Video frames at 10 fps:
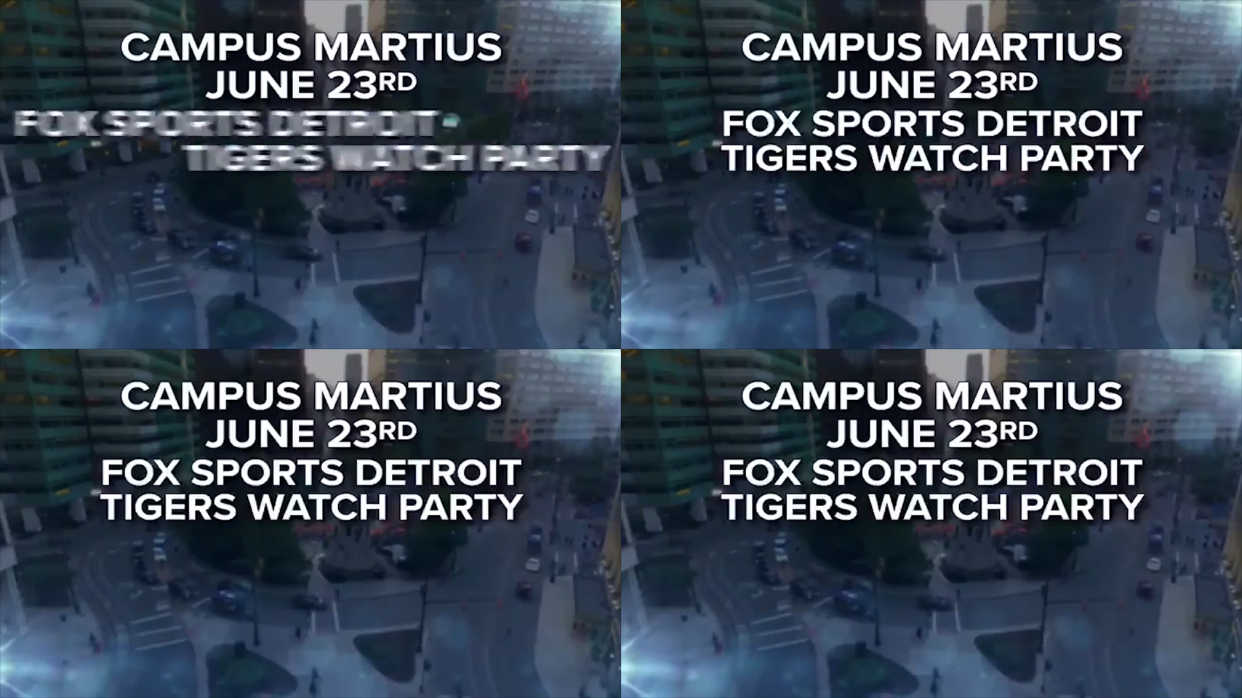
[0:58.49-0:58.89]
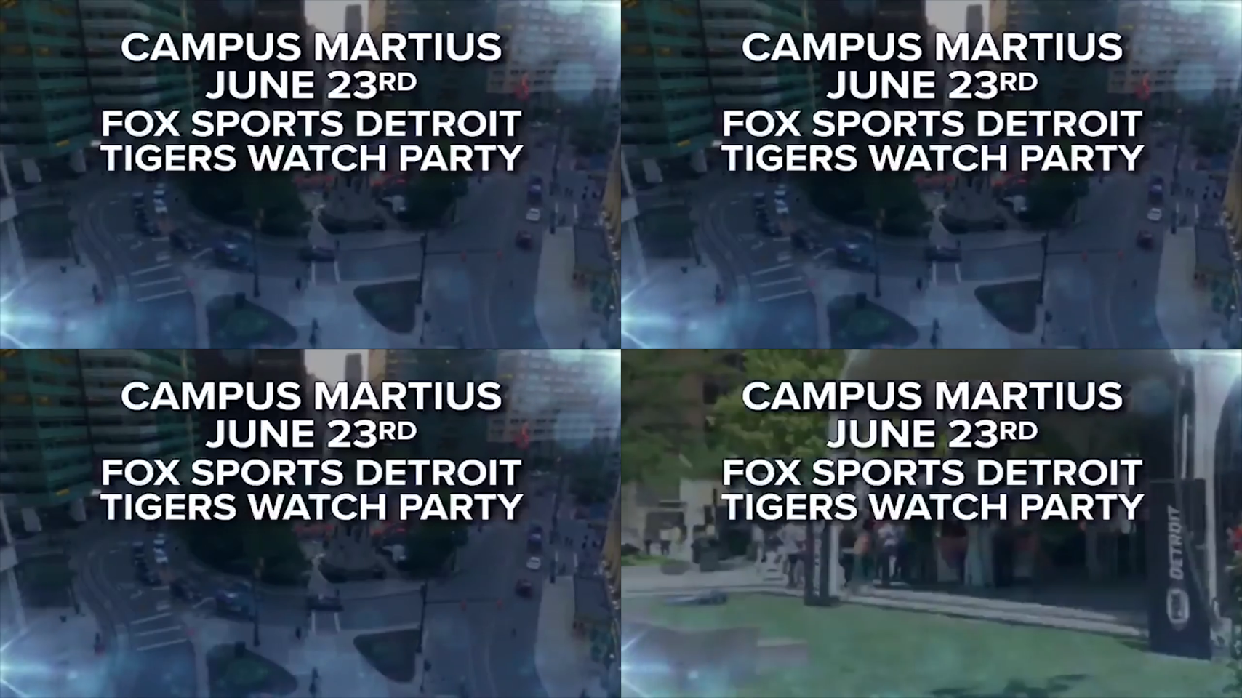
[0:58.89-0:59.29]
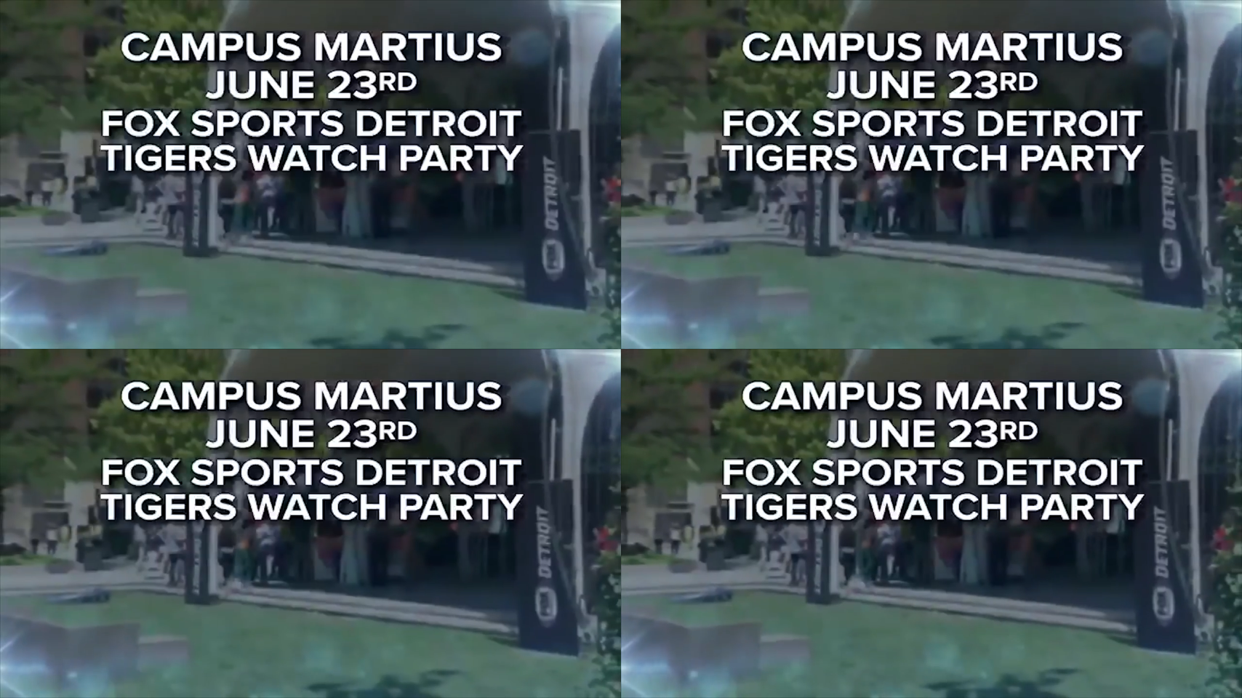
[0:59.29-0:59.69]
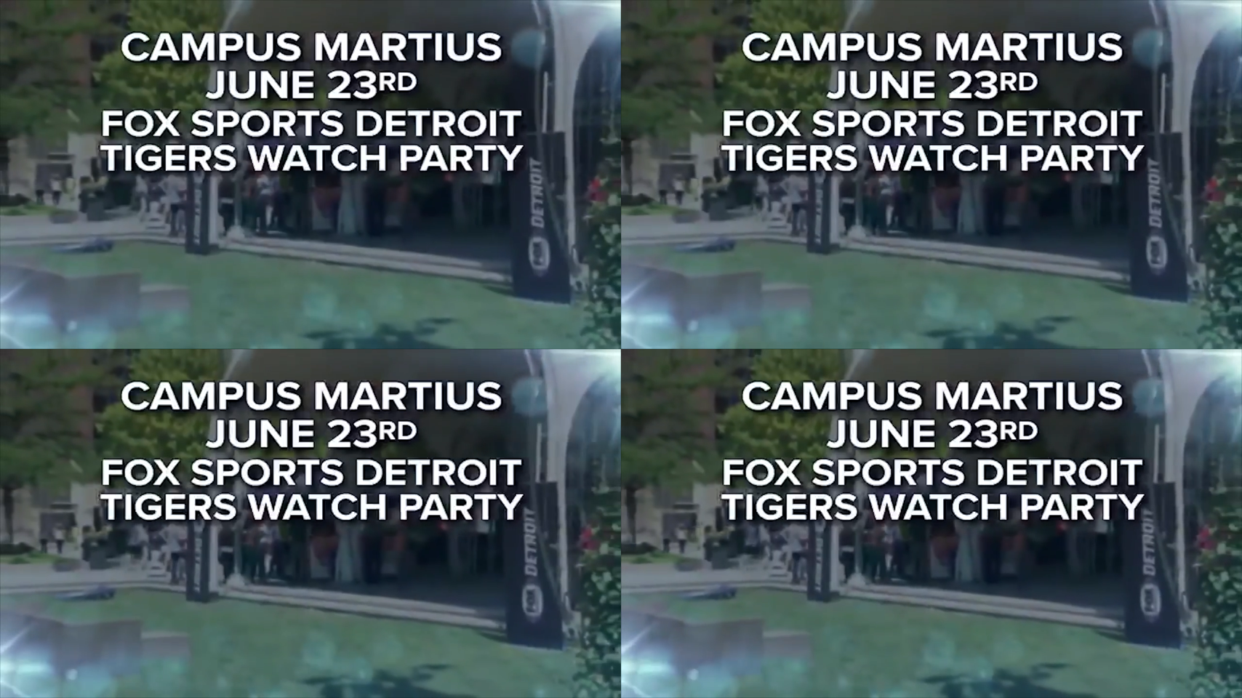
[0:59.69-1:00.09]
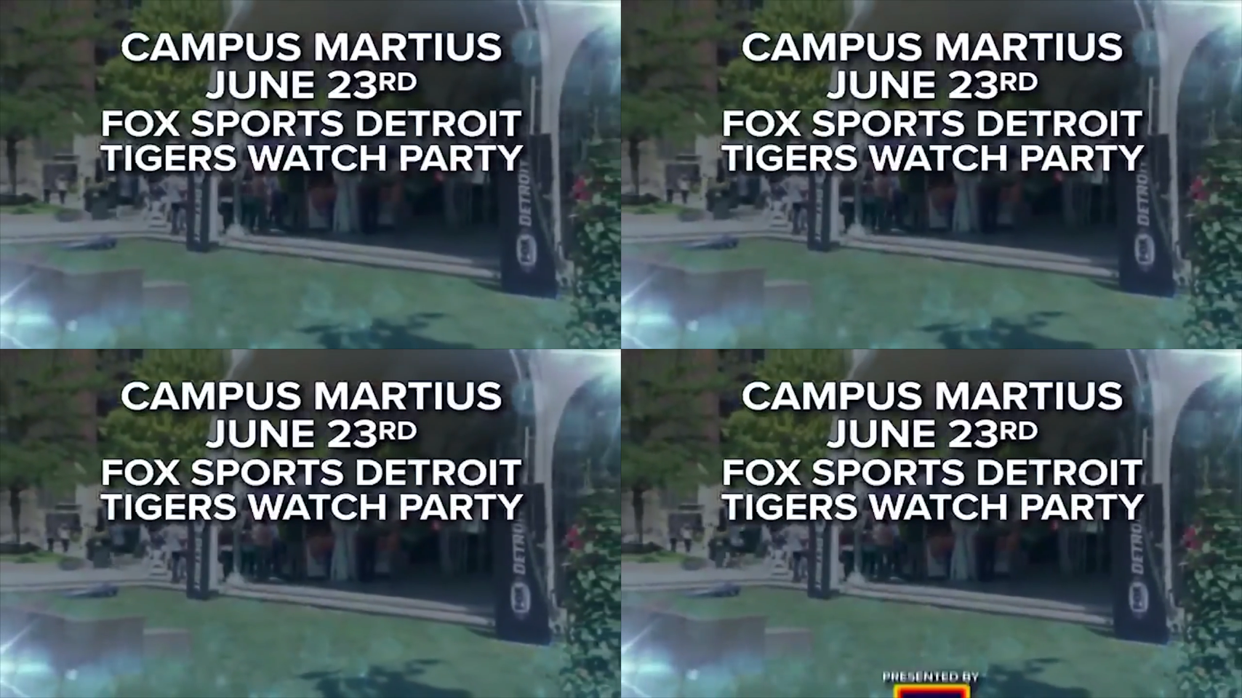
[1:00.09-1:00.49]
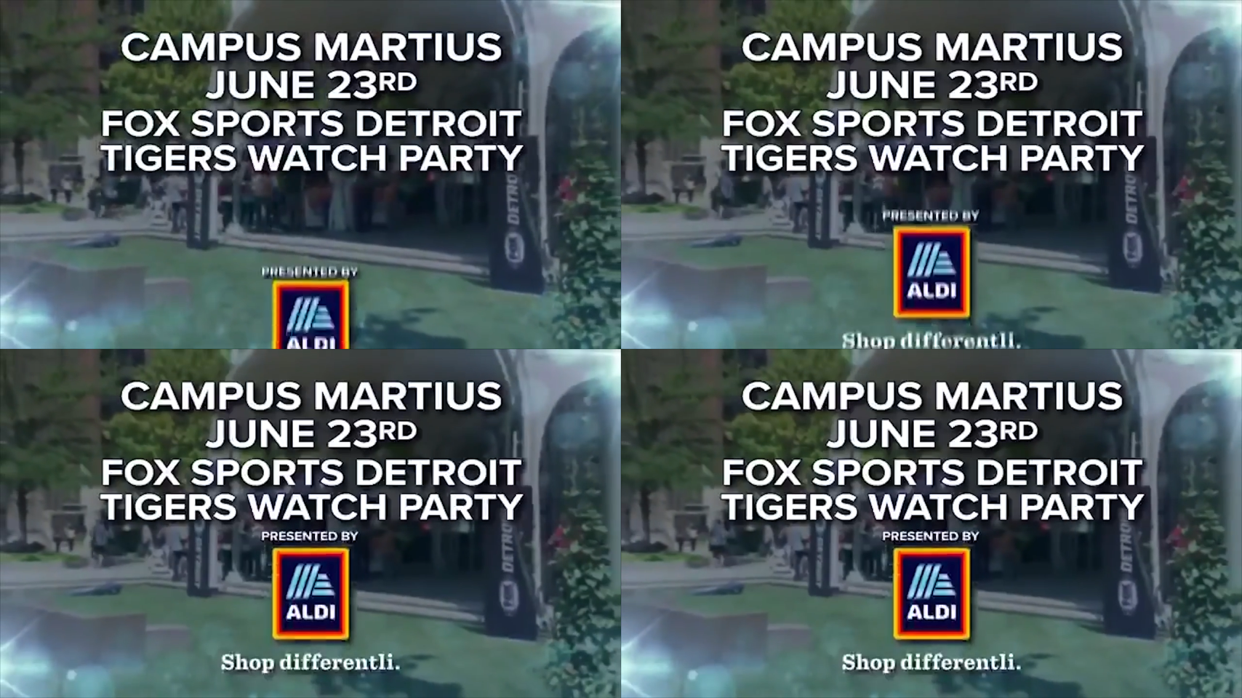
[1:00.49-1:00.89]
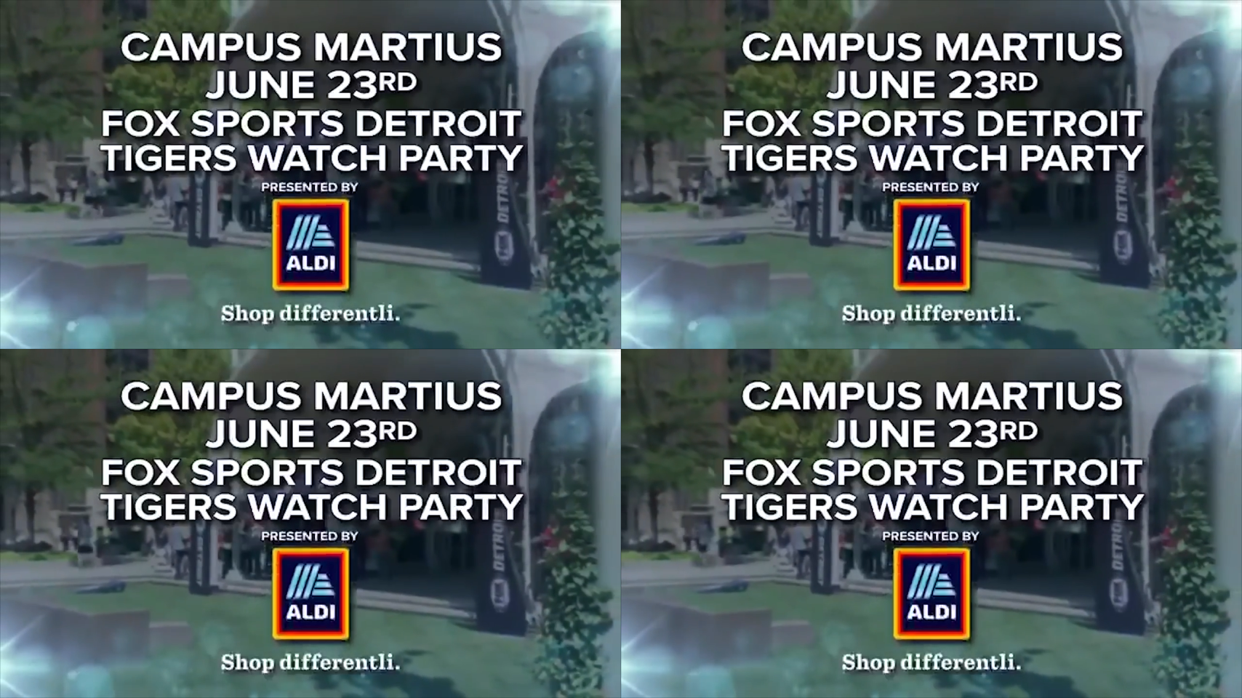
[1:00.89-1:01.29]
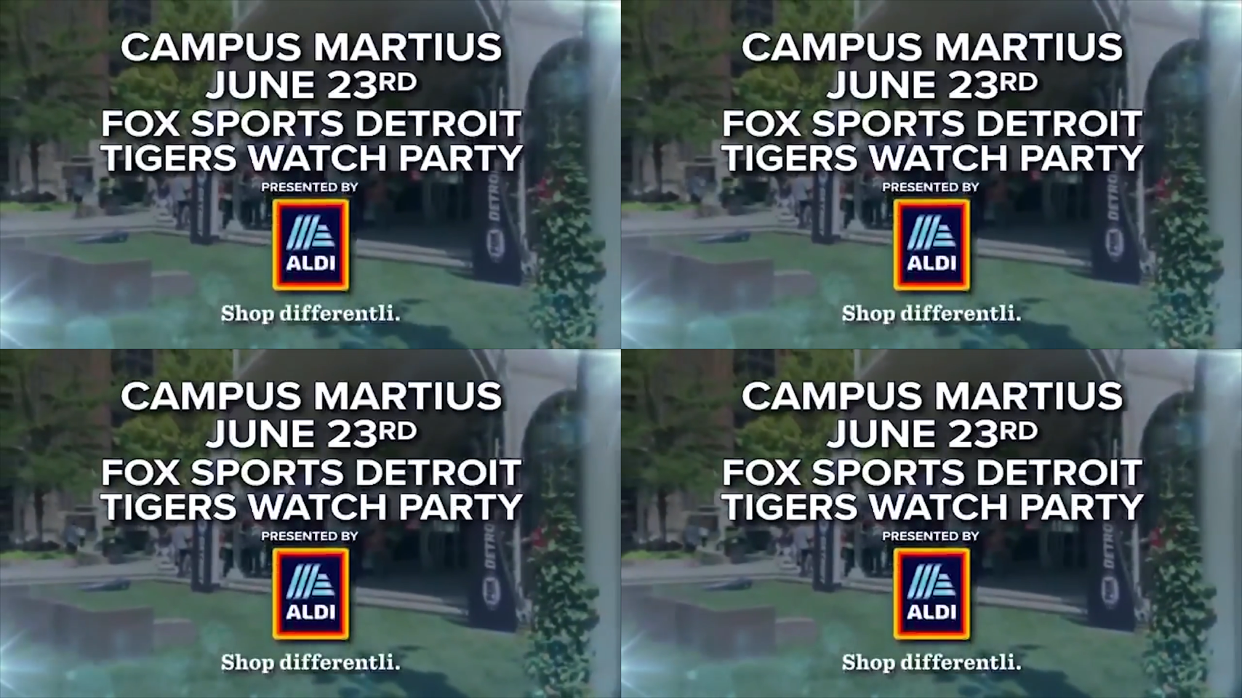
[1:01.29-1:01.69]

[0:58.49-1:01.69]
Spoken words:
Nobody's mouth can be seen.